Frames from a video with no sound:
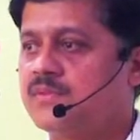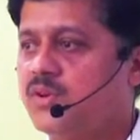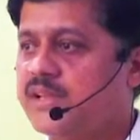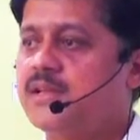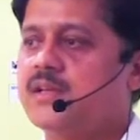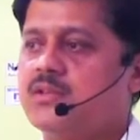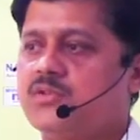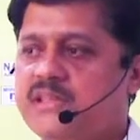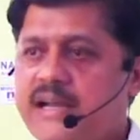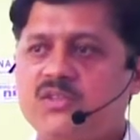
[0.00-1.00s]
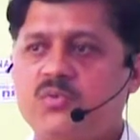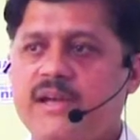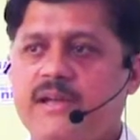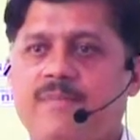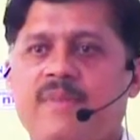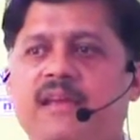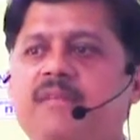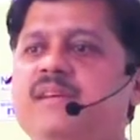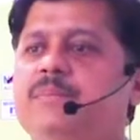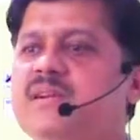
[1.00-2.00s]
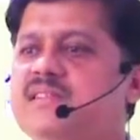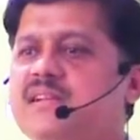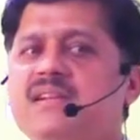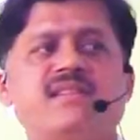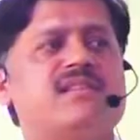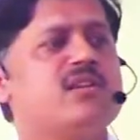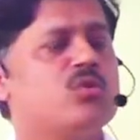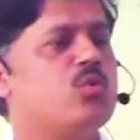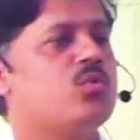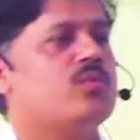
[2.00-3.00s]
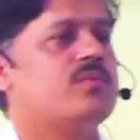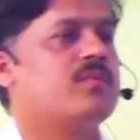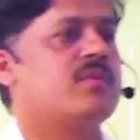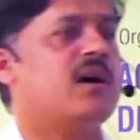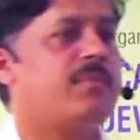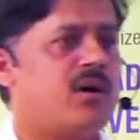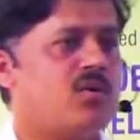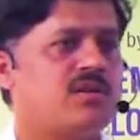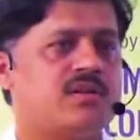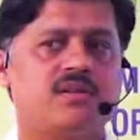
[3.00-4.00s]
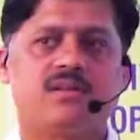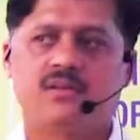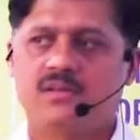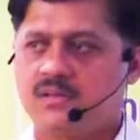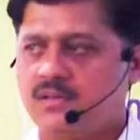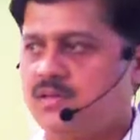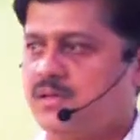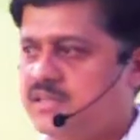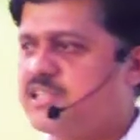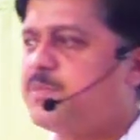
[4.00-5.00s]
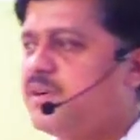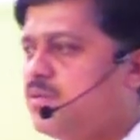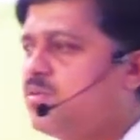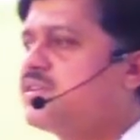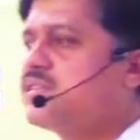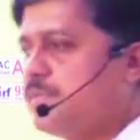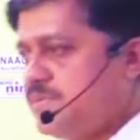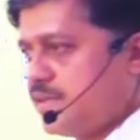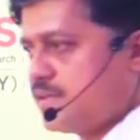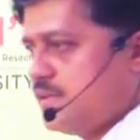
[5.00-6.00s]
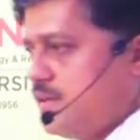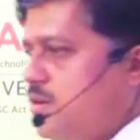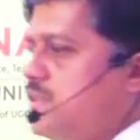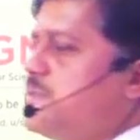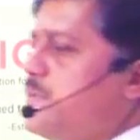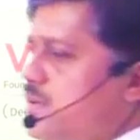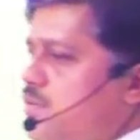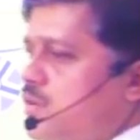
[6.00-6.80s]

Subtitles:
Okay, so that's why if the person doesn't know about this particular subject or this particular